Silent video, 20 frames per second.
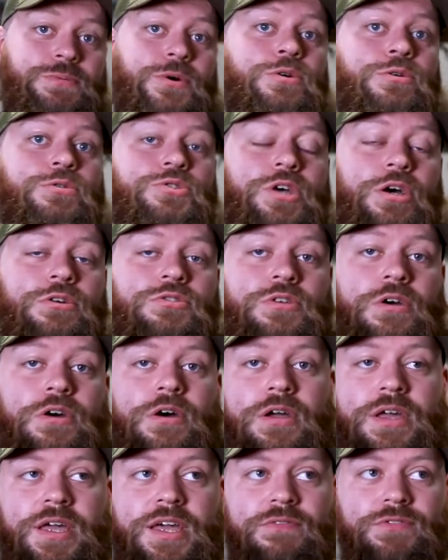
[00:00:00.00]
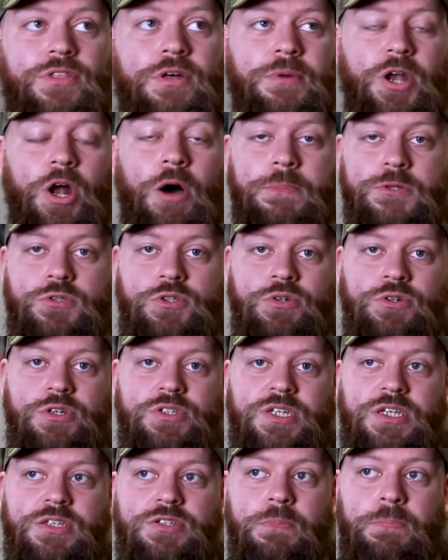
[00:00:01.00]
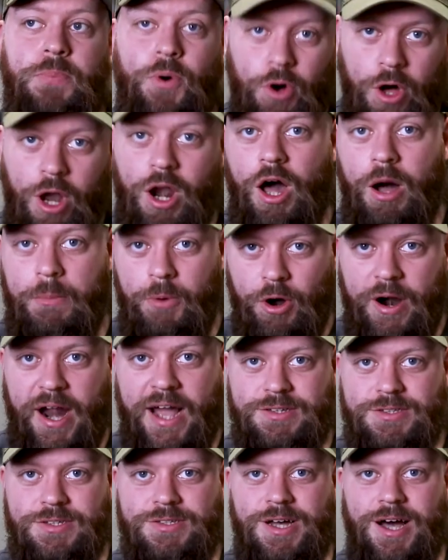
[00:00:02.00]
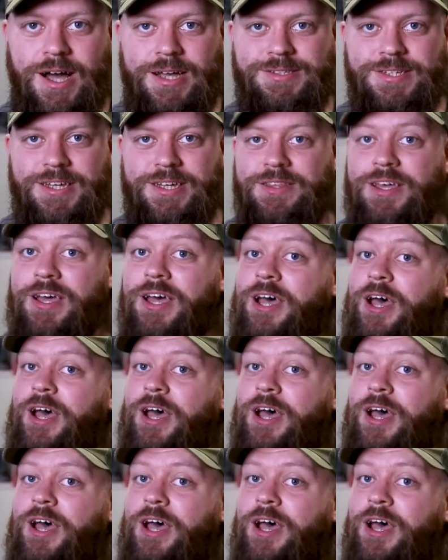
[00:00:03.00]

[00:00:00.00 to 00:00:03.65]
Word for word: but also to give them an opportunity to put a lot more exercise in,